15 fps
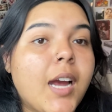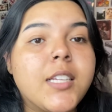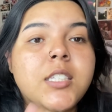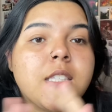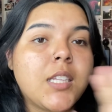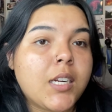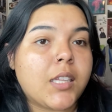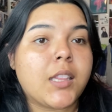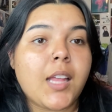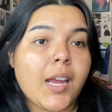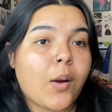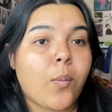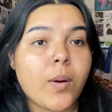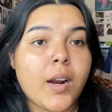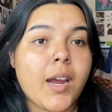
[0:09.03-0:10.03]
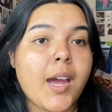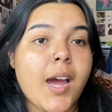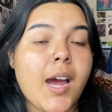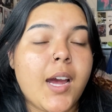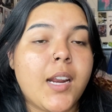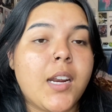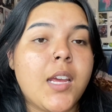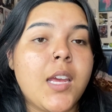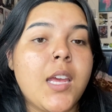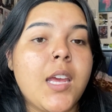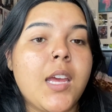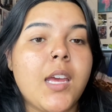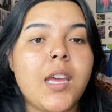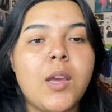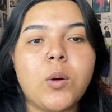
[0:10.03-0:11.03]
just didn't like what I had.
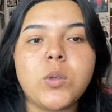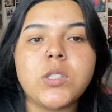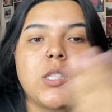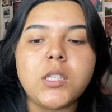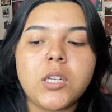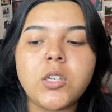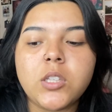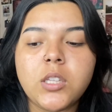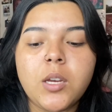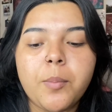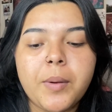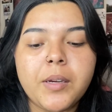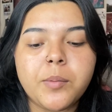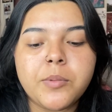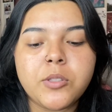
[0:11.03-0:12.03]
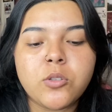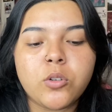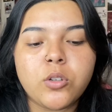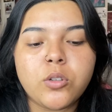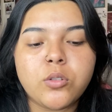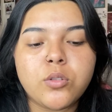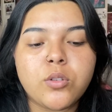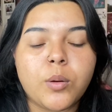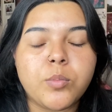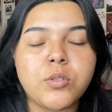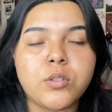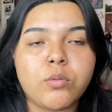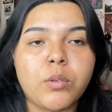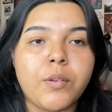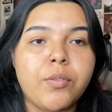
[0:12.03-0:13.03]
It was literally a makeup tutorial, so I'm
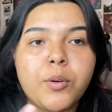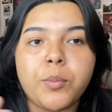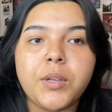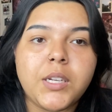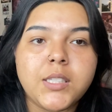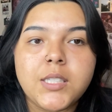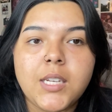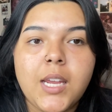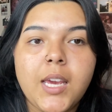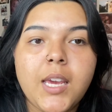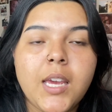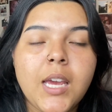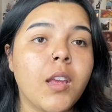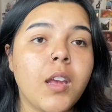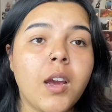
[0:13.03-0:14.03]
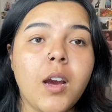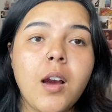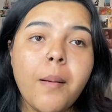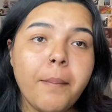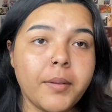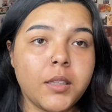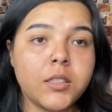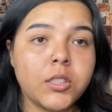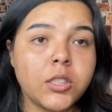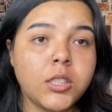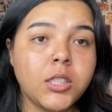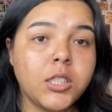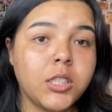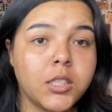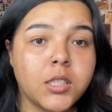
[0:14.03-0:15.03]
just refilming it today. I'm literally
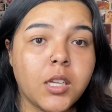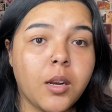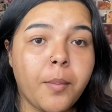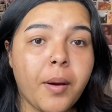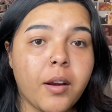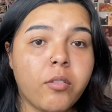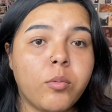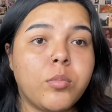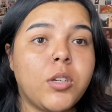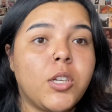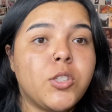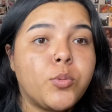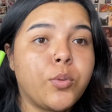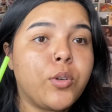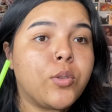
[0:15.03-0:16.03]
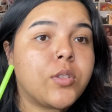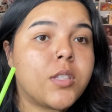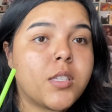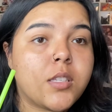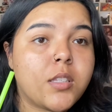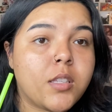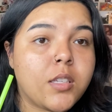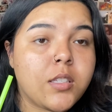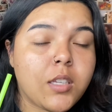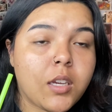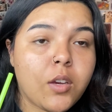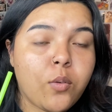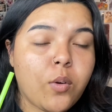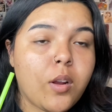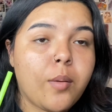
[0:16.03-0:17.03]
just getting back from Dutch Bros. This is the
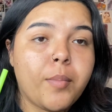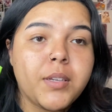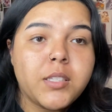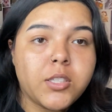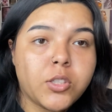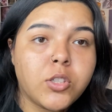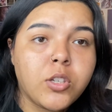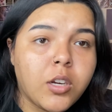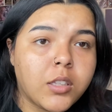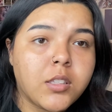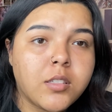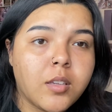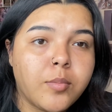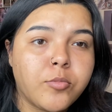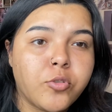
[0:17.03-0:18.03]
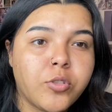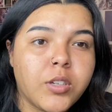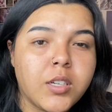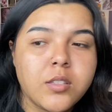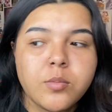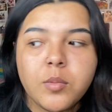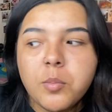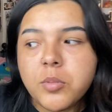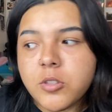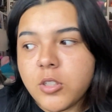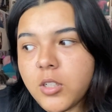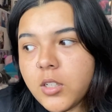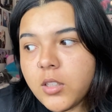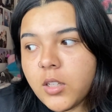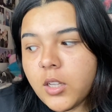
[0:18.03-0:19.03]
second one. My sister got the same drink as me, but she
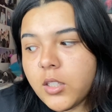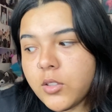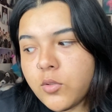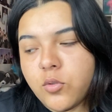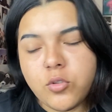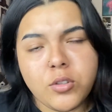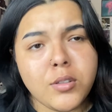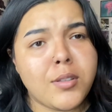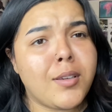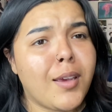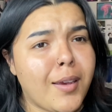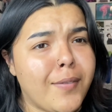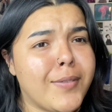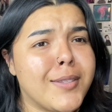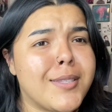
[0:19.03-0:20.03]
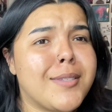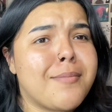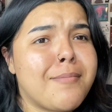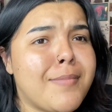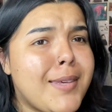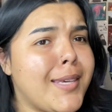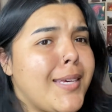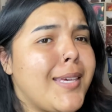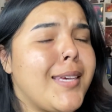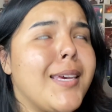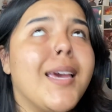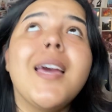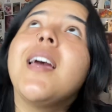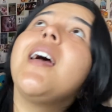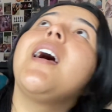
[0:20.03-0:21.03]
didn't like it, so she gave it to me.
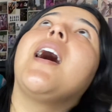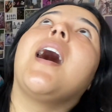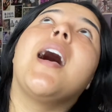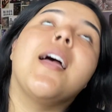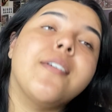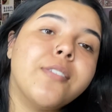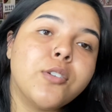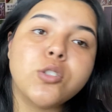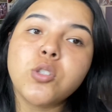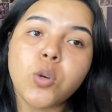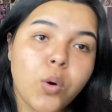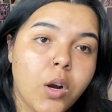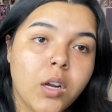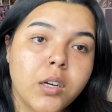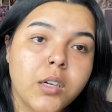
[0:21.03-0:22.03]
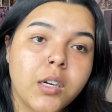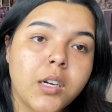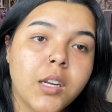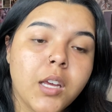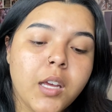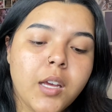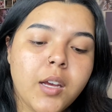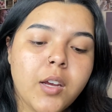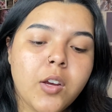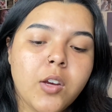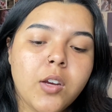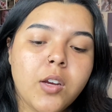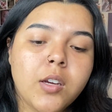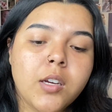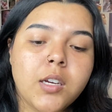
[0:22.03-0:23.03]
I feel so honored
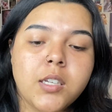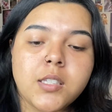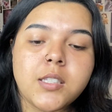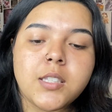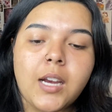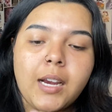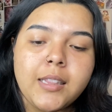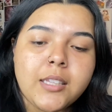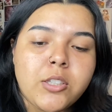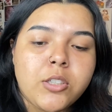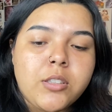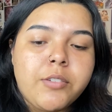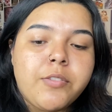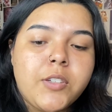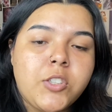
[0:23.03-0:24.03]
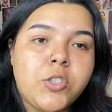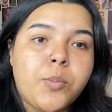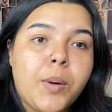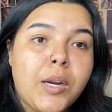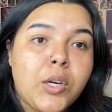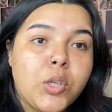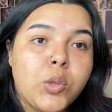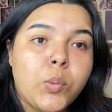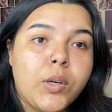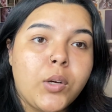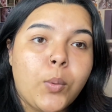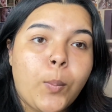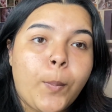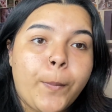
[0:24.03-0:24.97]
because I literally finished mine on the way home.